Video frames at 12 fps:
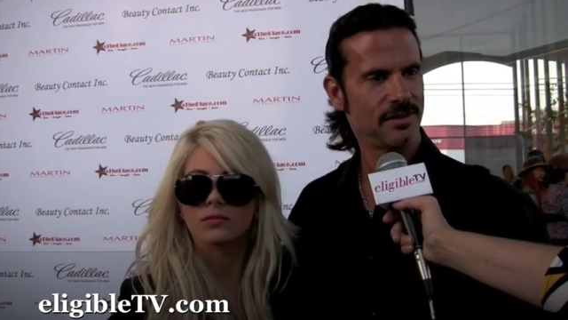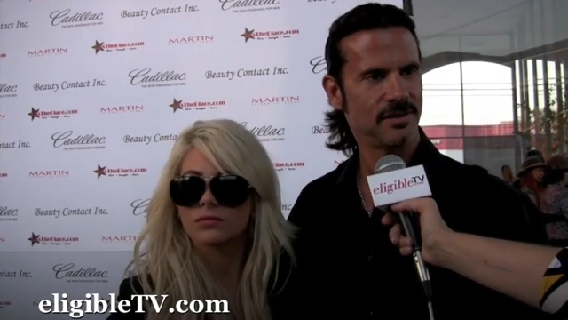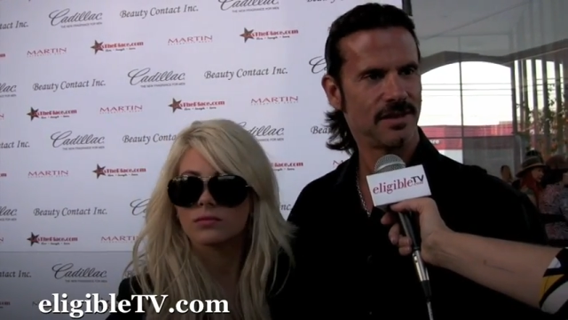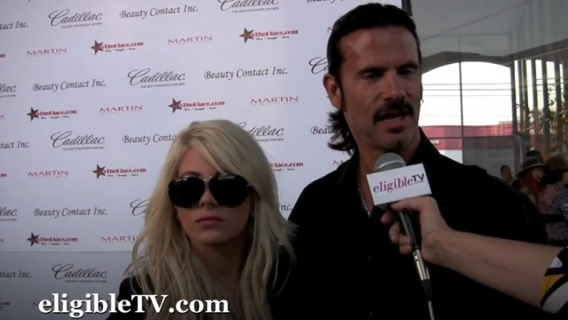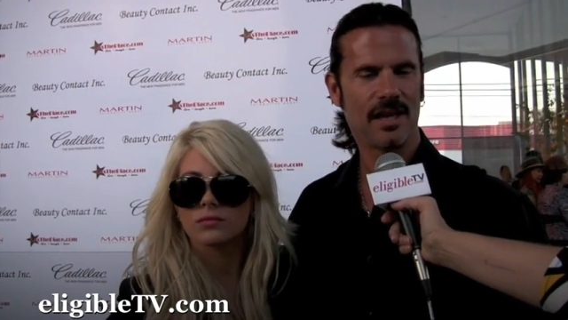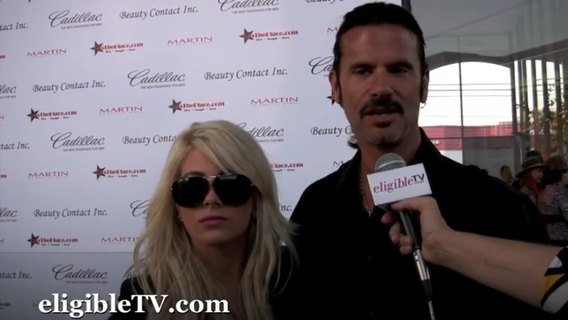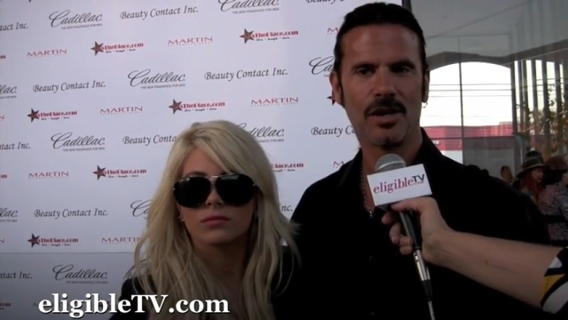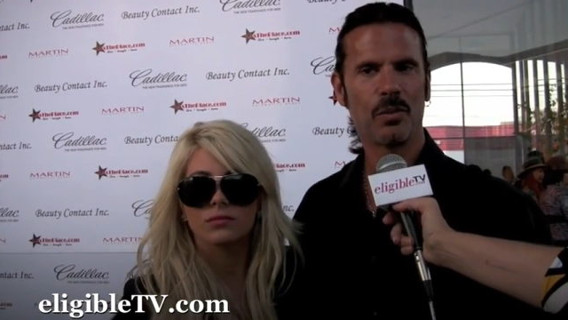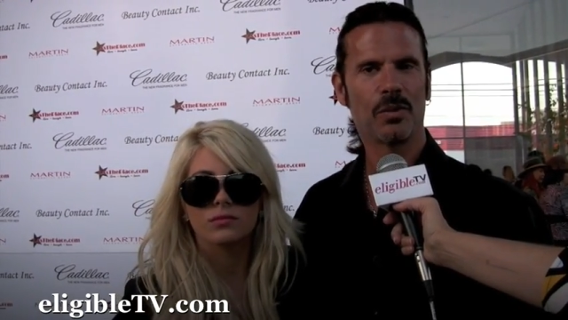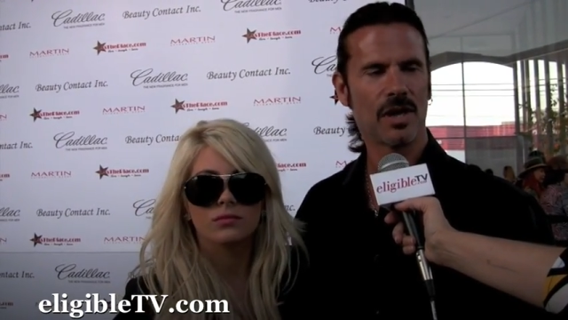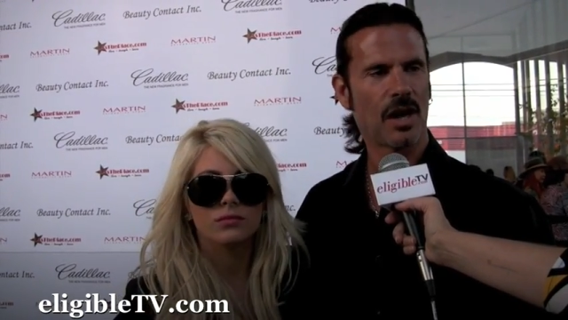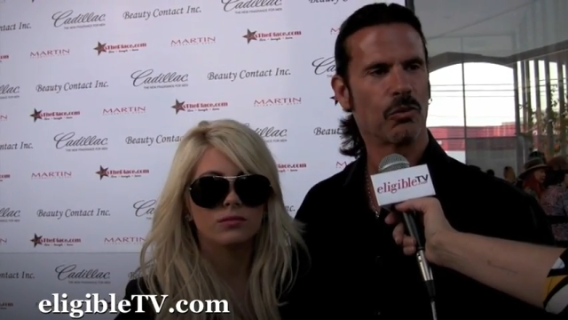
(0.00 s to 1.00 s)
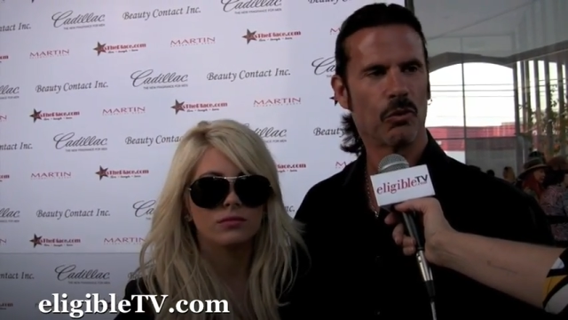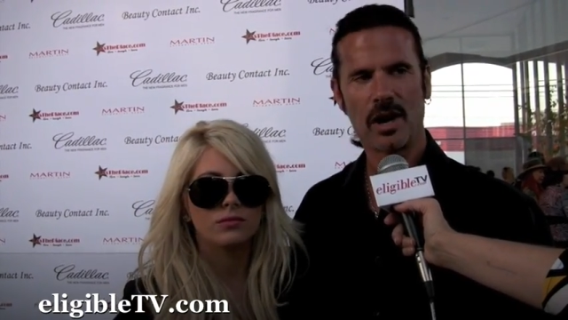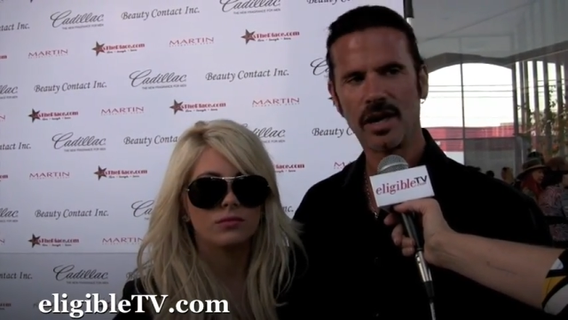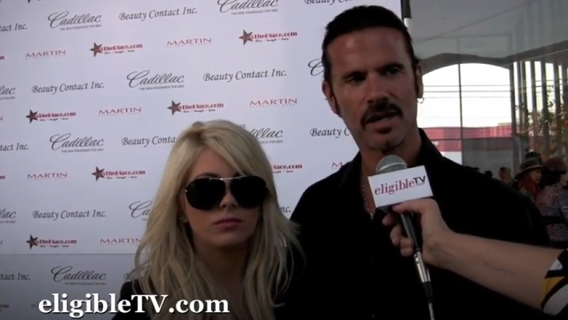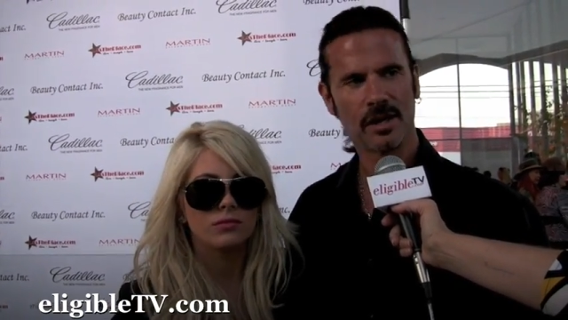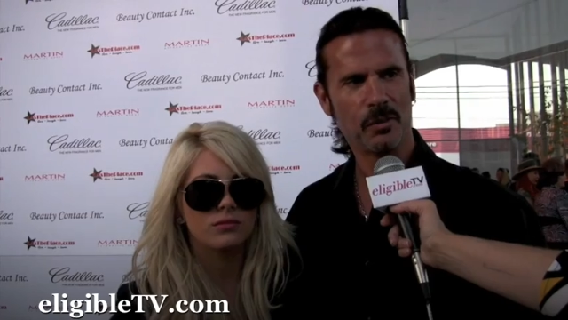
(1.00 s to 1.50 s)
Speaker 1: that, you know, we're not
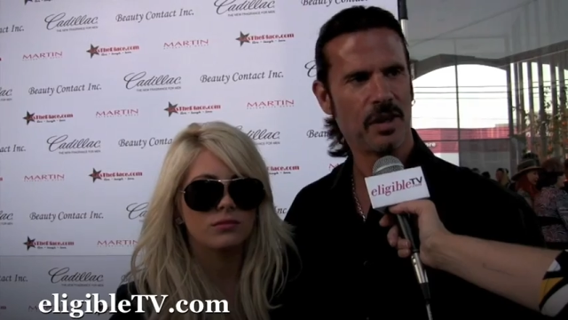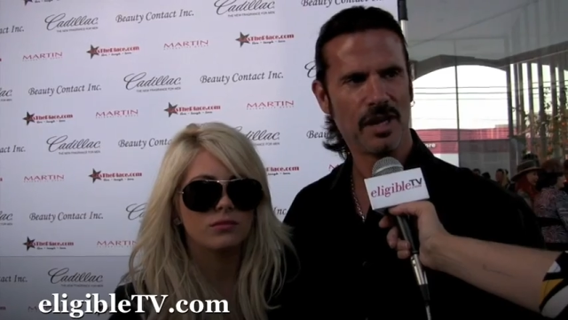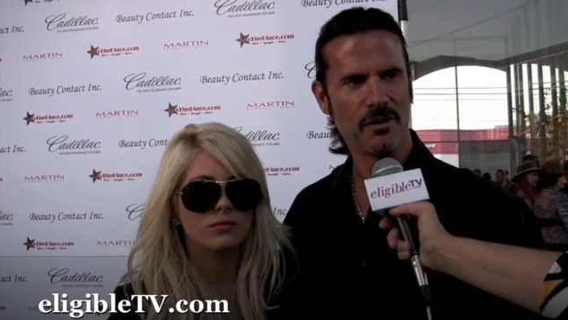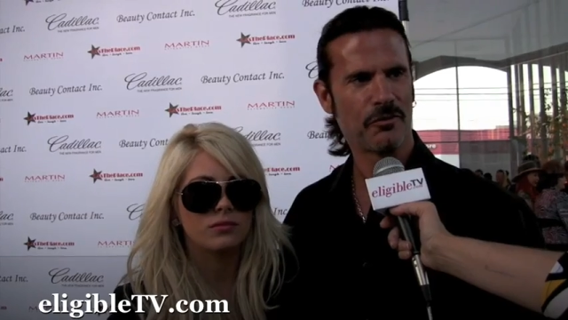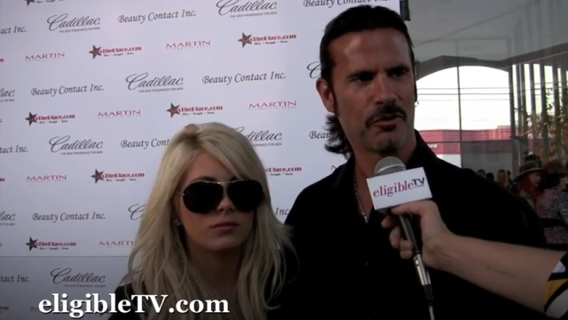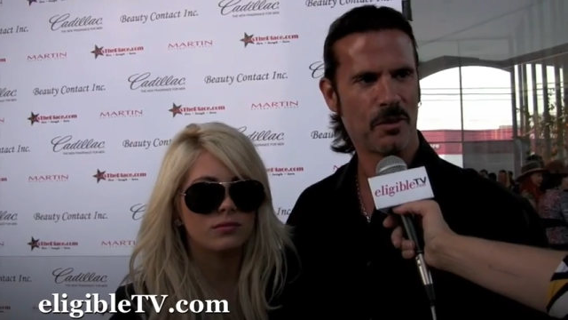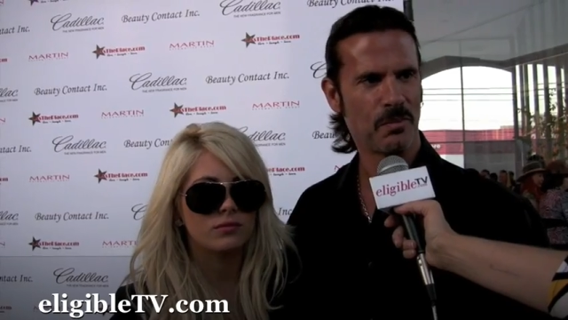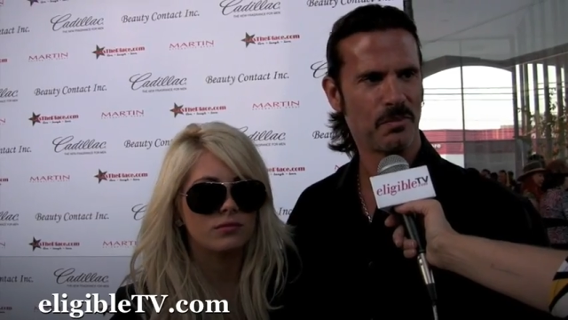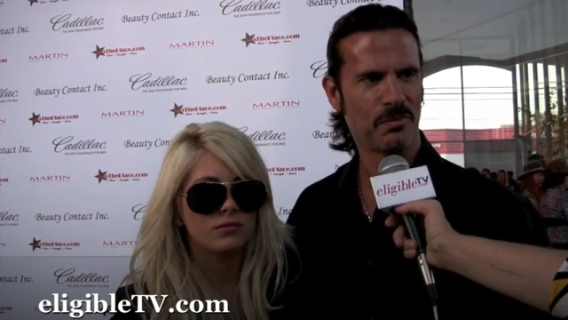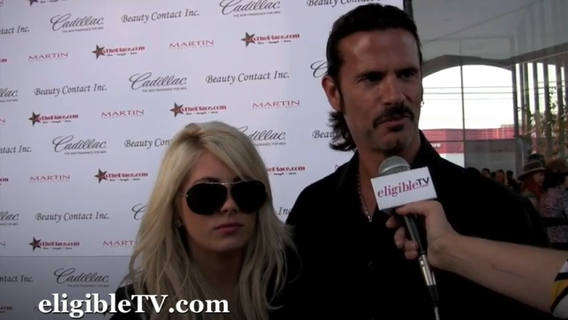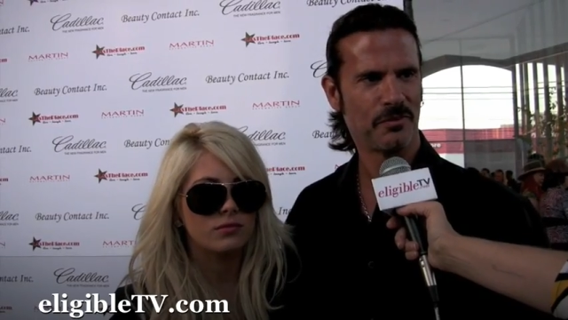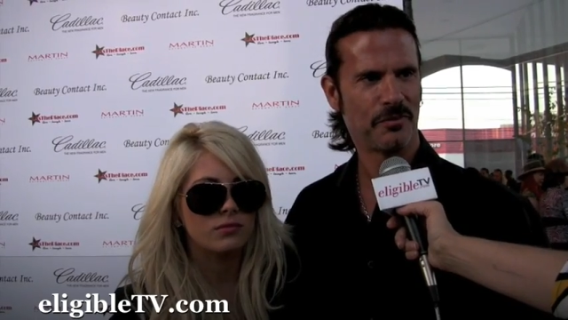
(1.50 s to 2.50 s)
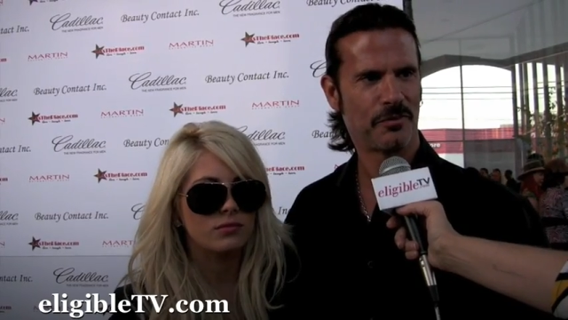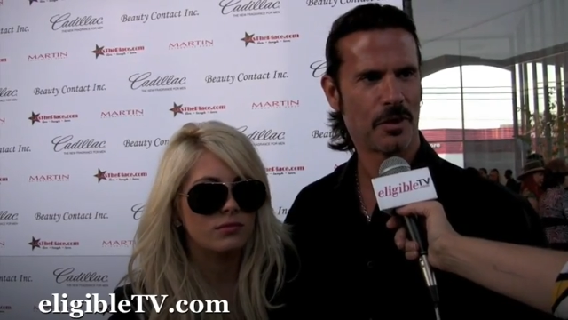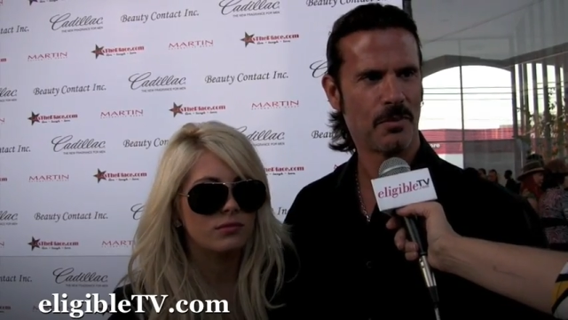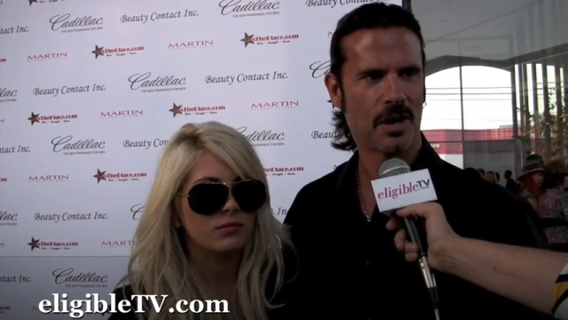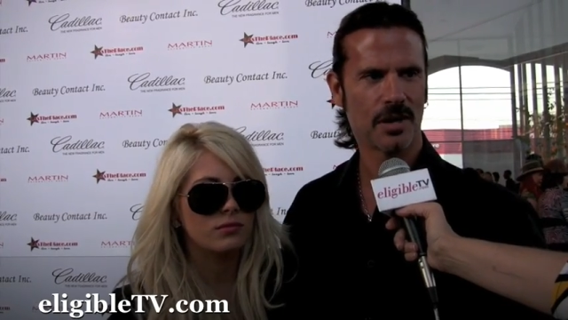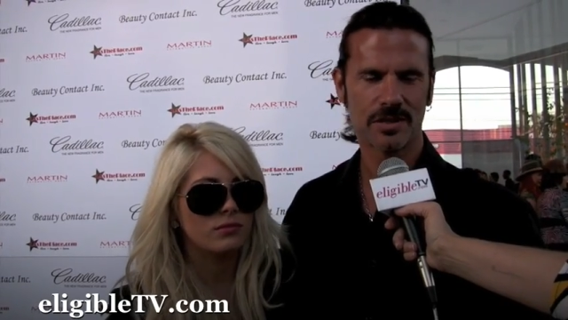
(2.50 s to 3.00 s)
running away from our